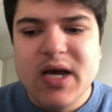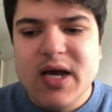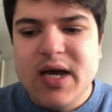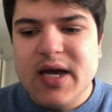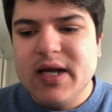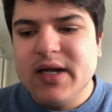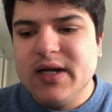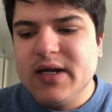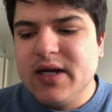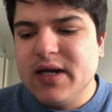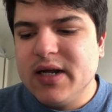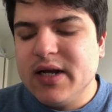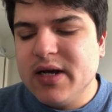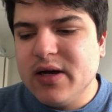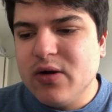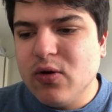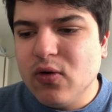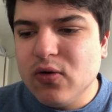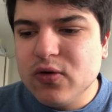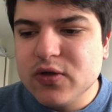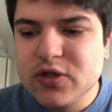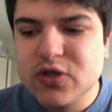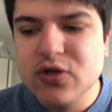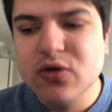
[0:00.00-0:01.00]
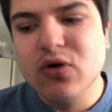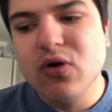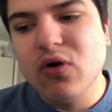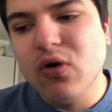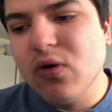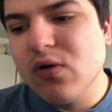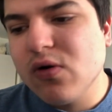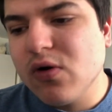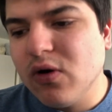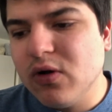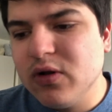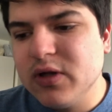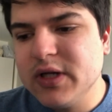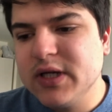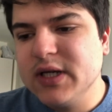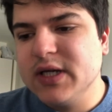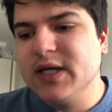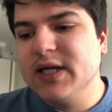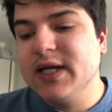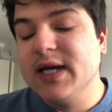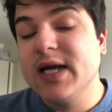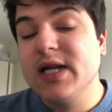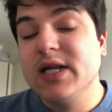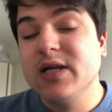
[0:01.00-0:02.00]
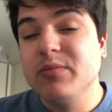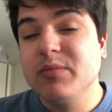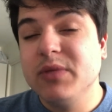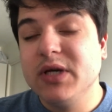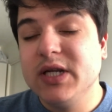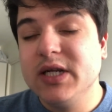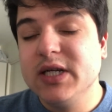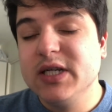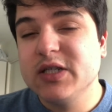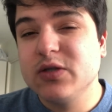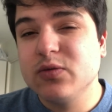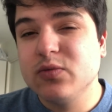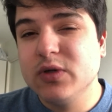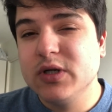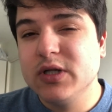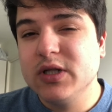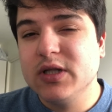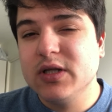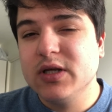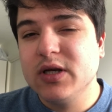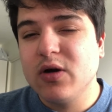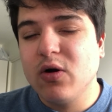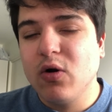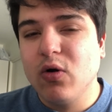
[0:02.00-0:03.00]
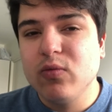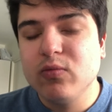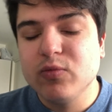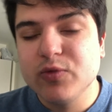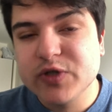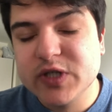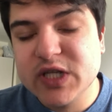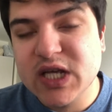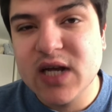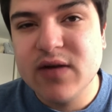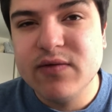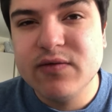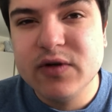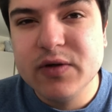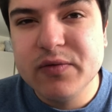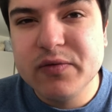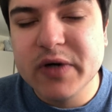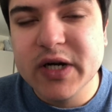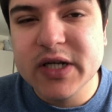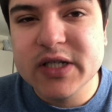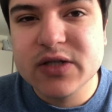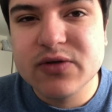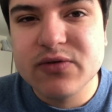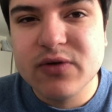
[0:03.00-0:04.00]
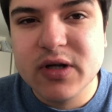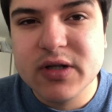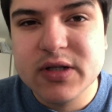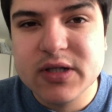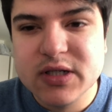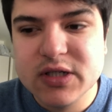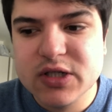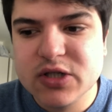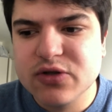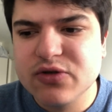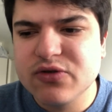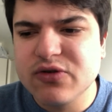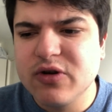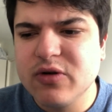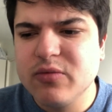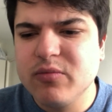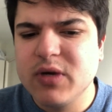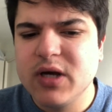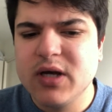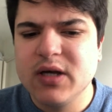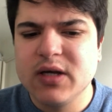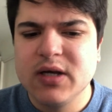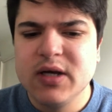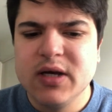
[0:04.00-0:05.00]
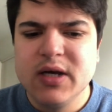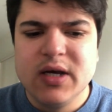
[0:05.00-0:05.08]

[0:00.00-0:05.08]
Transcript: and uh, also co calling and getting meetings with uh, almost every restaurant in Straume,